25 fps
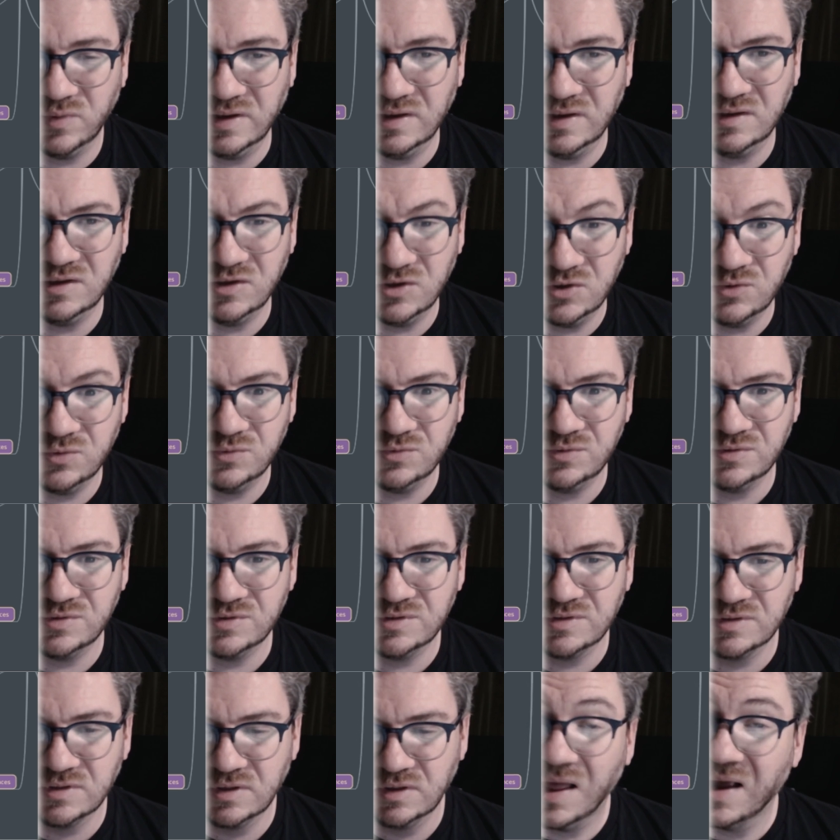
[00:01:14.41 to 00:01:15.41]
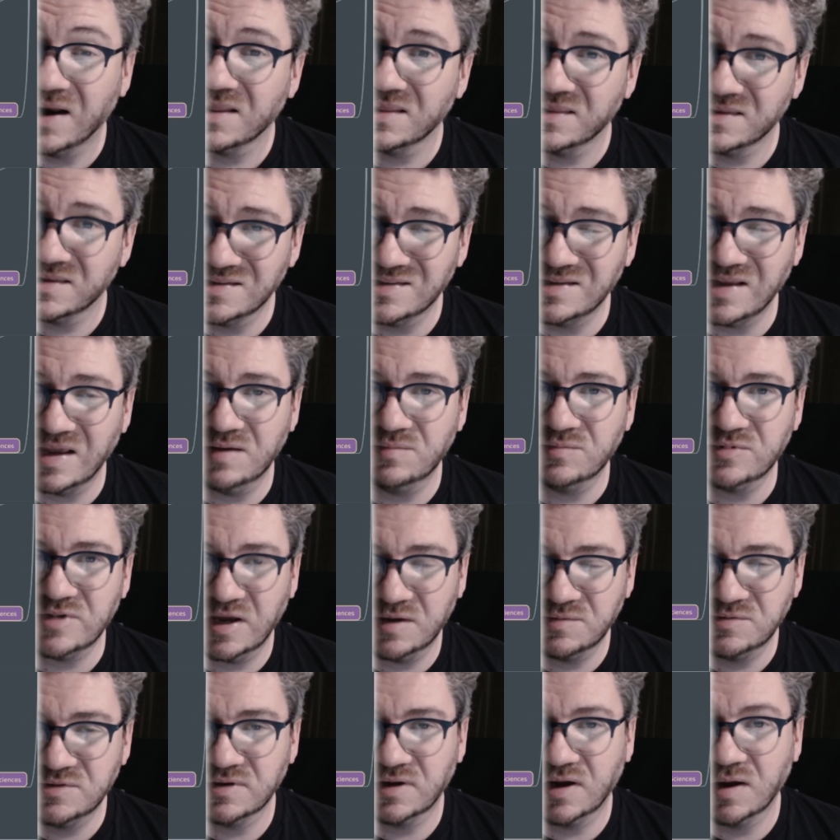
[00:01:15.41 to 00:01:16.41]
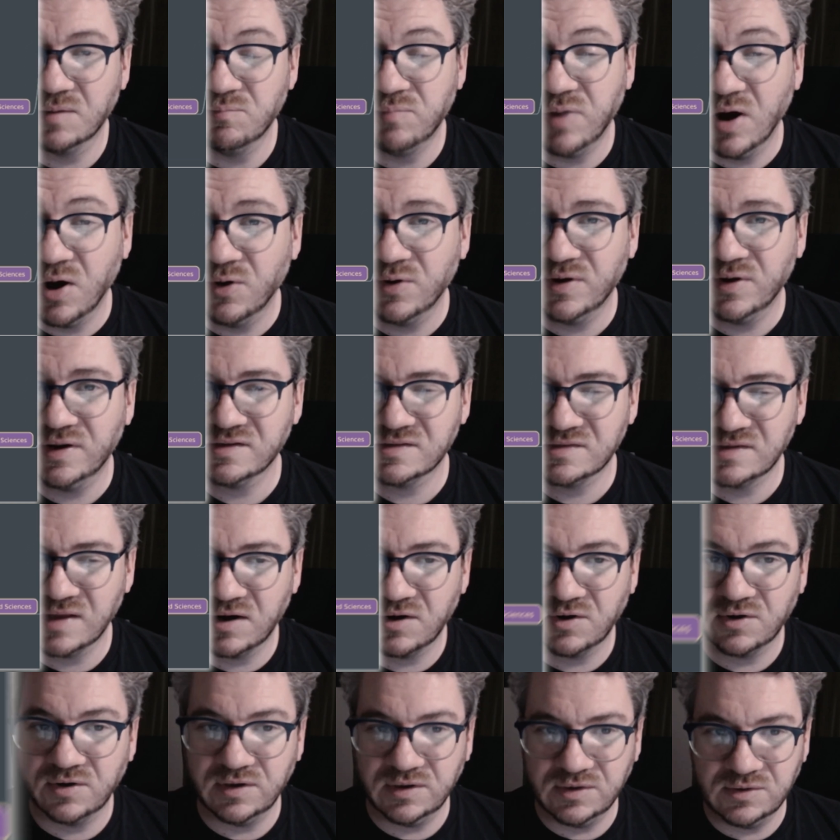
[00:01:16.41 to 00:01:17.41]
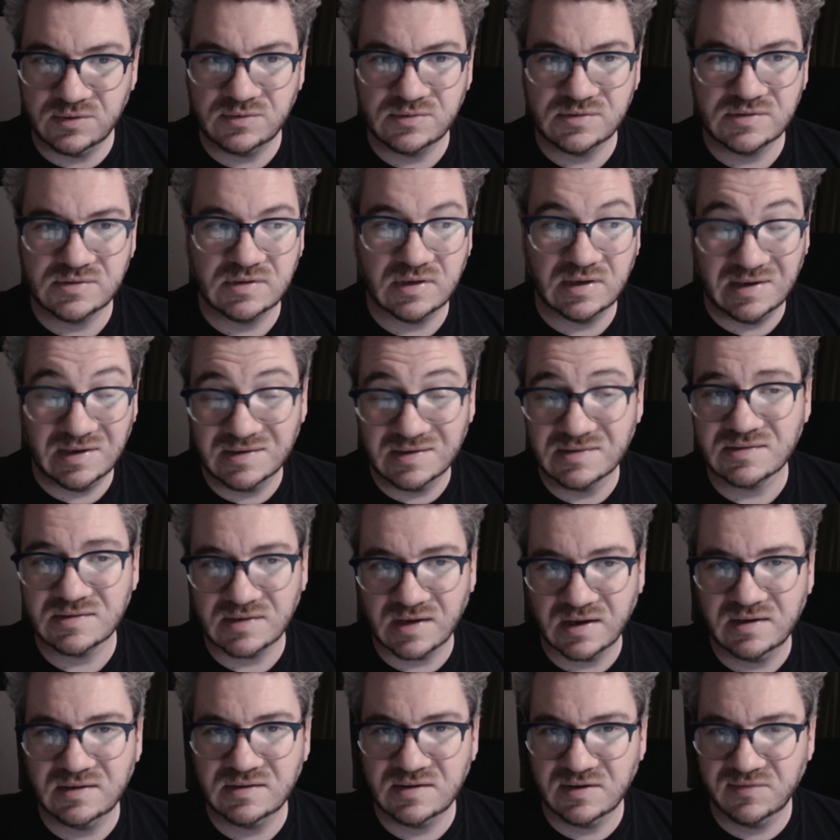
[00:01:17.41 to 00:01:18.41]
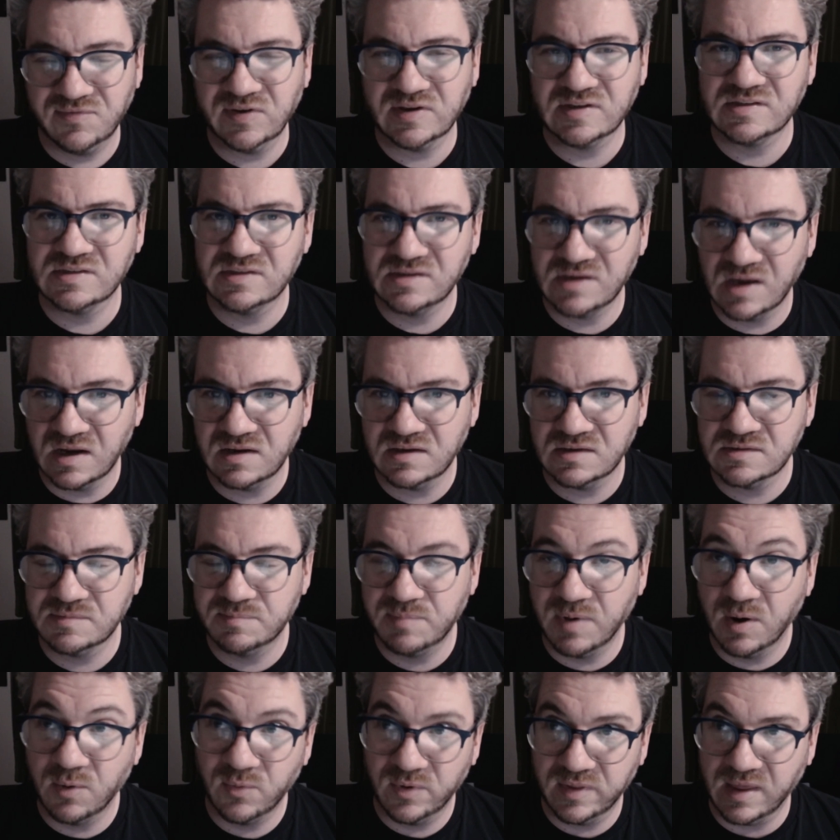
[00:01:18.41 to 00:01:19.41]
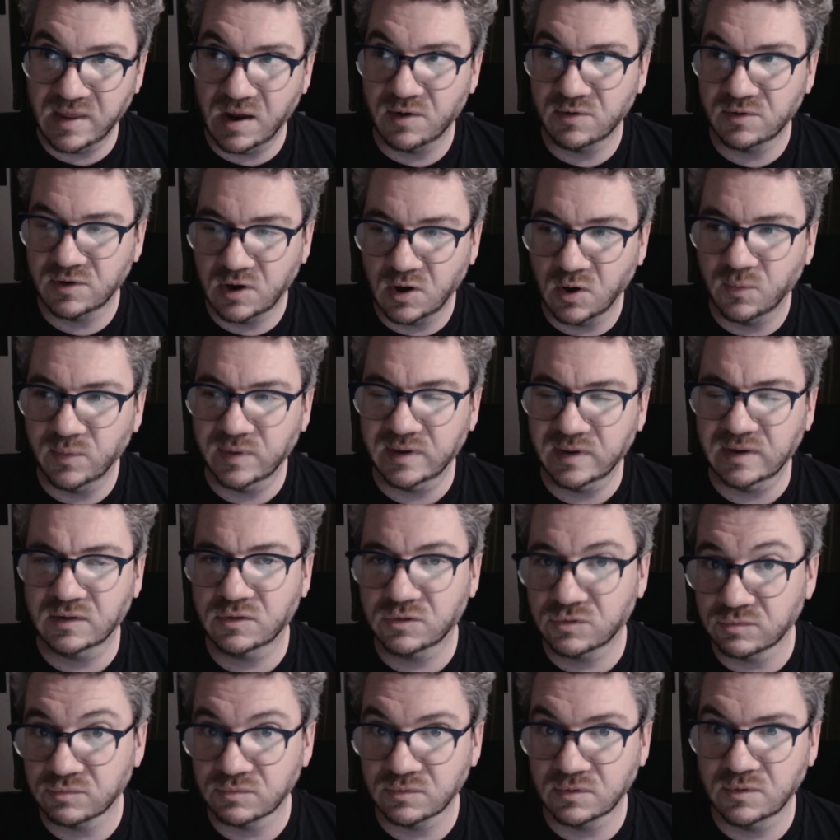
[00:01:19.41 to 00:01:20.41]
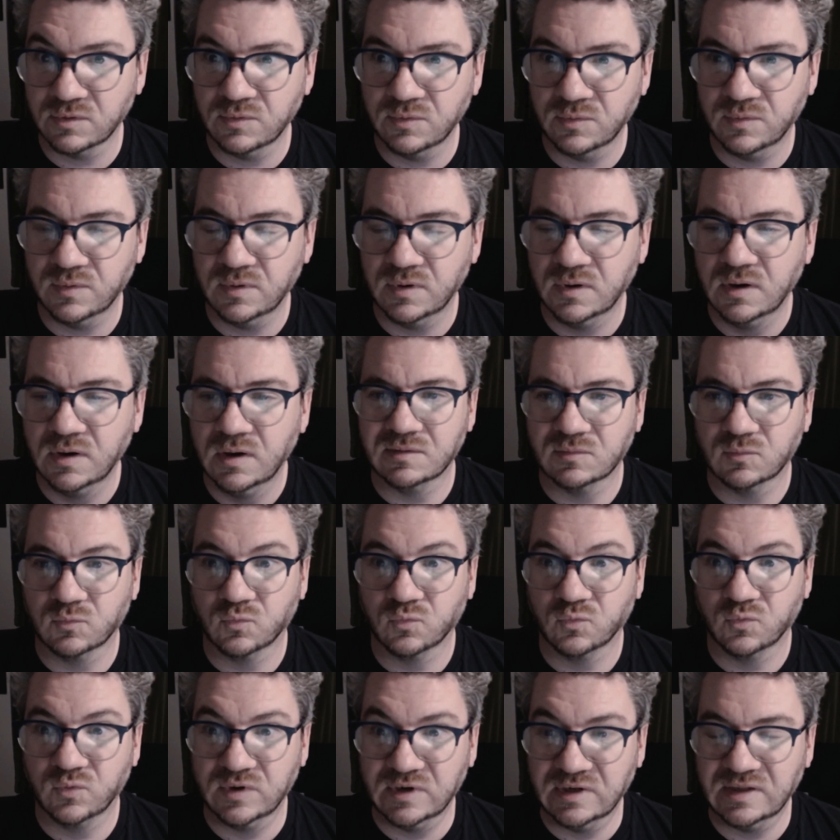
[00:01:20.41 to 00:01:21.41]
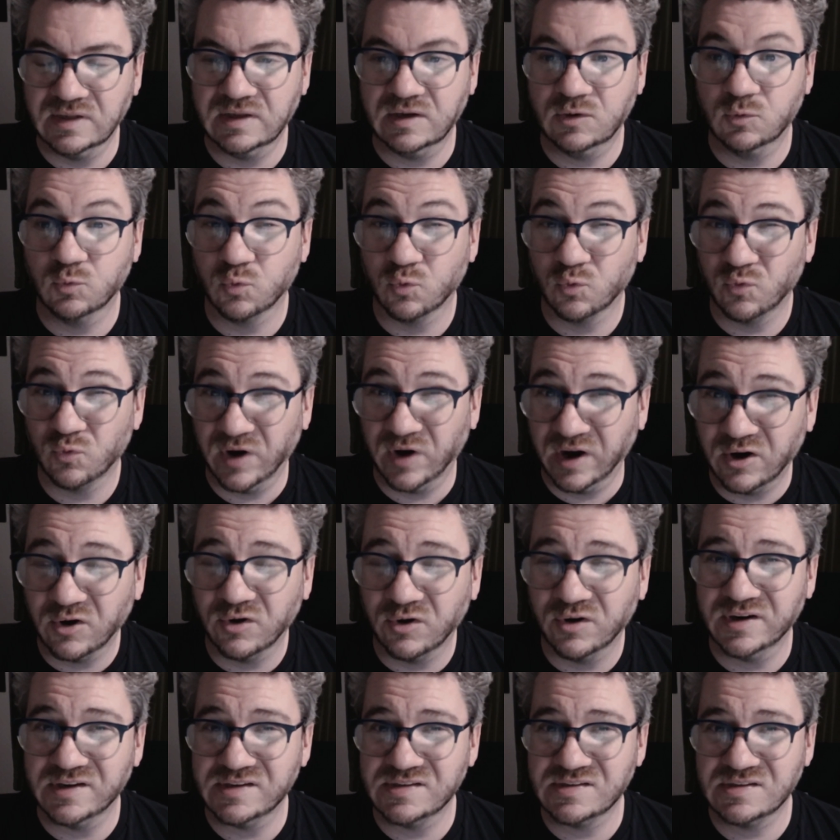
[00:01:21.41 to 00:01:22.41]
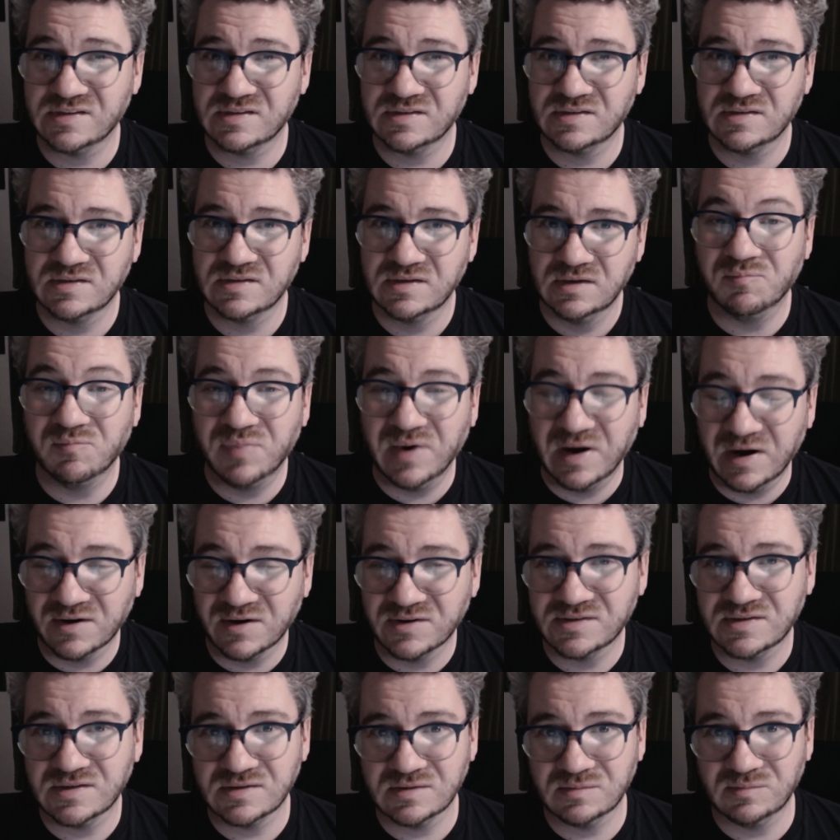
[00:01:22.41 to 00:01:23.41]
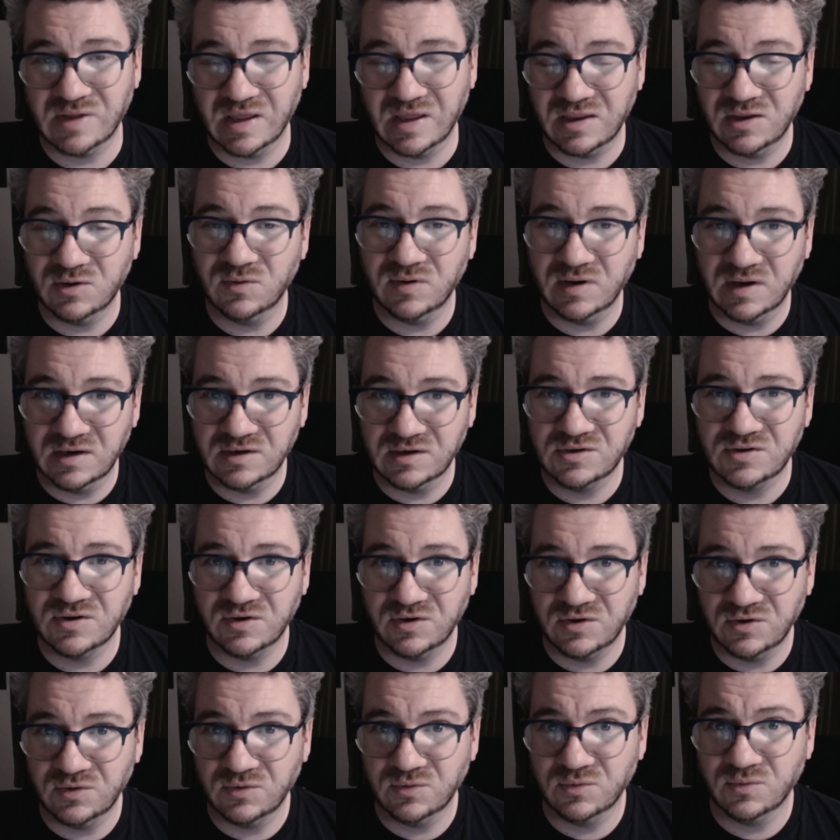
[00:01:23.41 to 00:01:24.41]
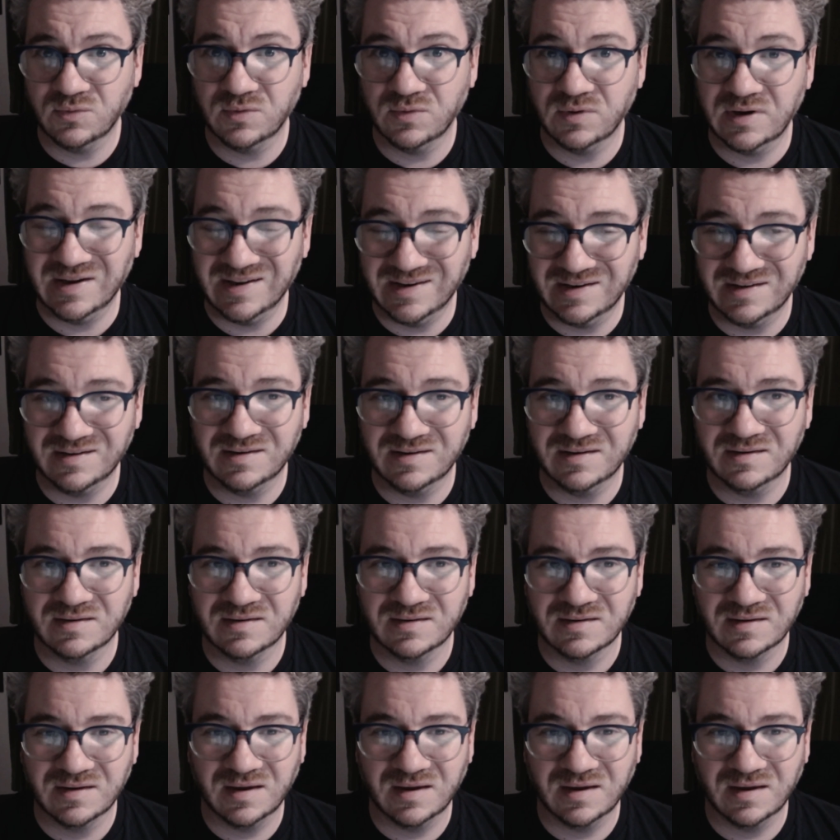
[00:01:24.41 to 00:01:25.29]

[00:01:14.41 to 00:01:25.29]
We use a lot of the same types of components that are used in scientific studies, but without going through the really rigorous empiricism that you need to do in